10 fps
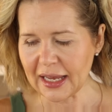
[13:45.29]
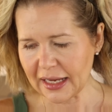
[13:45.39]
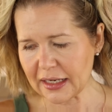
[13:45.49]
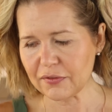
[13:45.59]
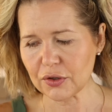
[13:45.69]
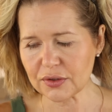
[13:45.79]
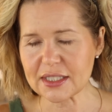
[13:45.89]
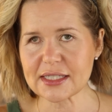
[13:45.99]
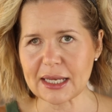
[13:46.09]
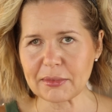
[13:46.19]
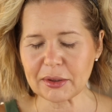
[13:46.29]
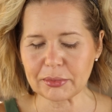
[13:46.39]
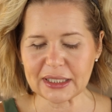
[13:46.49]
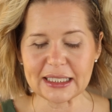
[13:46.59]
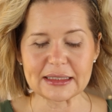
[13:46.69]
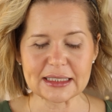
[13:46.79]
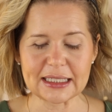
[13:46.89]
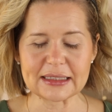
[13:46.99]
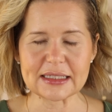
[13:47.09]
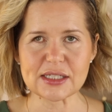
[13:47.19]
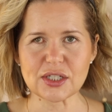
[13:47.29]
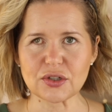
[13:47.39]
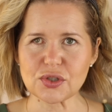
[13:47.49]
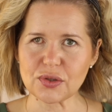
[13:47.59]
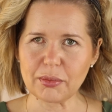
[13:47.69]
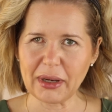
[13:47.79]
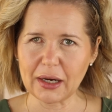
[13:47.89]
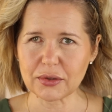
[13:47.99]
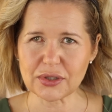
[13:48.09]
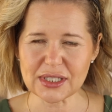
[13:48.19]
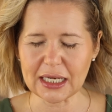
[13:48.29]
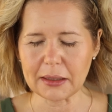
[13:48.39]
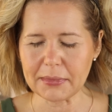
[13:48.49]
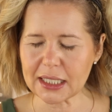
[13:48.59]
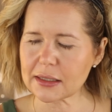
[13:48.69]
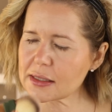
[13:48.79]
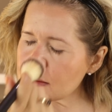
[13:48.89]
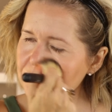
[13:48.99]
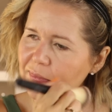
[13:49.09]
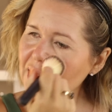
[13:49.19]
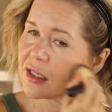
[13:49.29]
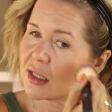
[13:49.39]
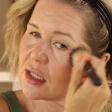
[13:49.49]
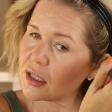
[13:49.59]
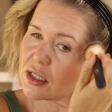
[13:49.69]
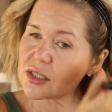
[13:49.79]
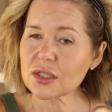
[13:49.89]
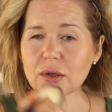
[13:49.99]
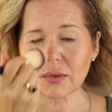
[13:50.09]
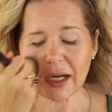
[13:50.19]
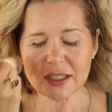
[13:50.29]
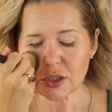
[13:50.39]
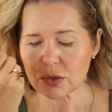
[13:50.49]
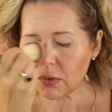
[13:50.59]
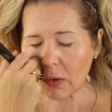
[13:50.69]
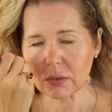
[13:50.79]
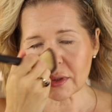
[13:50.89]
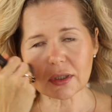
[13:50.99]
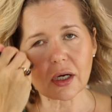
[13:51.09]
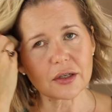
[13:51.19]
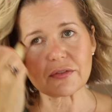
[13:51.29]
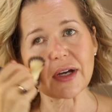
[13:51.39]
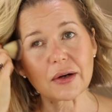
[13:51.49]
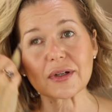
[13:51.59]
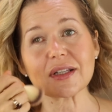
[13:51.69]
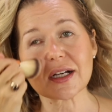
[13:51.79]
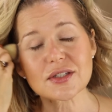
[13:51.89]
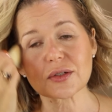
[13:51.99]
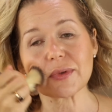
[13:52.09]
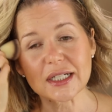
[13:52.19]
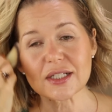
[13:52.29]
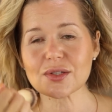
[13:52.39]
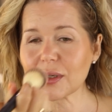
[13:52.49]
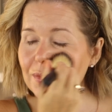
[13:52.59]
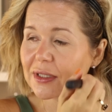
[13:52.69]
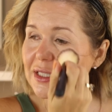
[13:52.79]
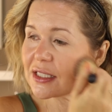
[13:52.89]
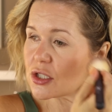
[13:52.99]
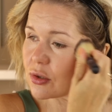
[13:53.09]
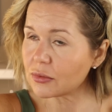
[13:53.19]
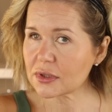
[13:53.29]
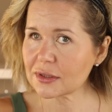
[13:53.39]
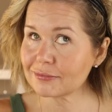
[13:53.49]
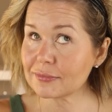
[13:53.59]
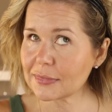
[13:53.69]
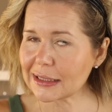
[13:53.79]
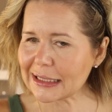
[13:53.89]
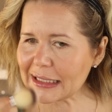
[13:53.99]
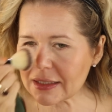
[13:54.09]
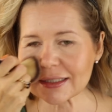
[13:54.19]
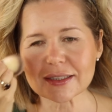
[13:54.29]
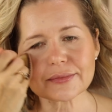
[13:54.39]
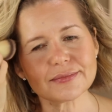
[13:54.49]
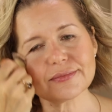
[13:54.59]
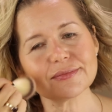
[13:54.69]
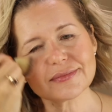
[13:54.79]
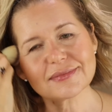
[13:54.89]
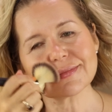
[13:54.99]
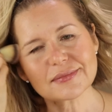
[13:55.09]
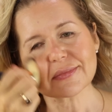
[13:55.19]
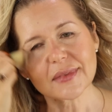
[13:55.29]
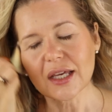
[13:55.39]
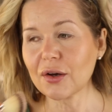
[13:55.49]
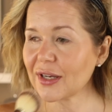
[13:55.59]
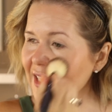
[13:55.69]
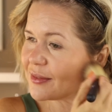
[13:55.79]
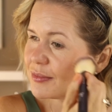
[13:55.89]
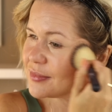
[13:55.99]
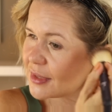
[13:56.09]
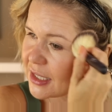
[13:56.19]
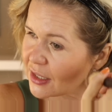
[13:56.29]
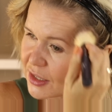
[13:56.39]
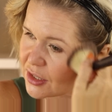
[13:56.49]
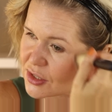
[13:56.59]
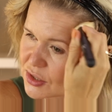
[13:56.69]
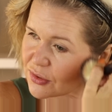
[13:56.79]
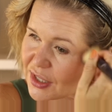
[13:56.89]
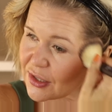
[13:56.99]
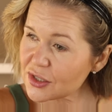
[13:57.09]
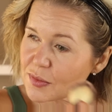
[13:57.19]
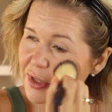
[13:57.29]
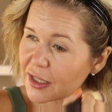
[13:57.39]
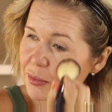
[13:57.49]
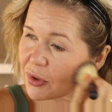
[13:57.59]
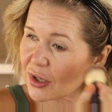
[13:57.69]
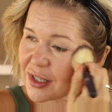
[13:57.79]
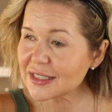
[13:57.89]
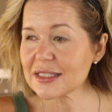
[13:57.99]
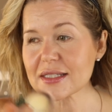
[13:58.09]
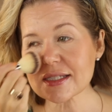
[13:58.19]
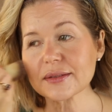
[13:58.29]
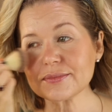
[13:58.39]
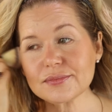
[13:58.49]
And I've heard the same complaint again this year, so the powders kind of mix. So I do own a lot of Hourglass already, so I really don't need it. Okay, so there's my bronze.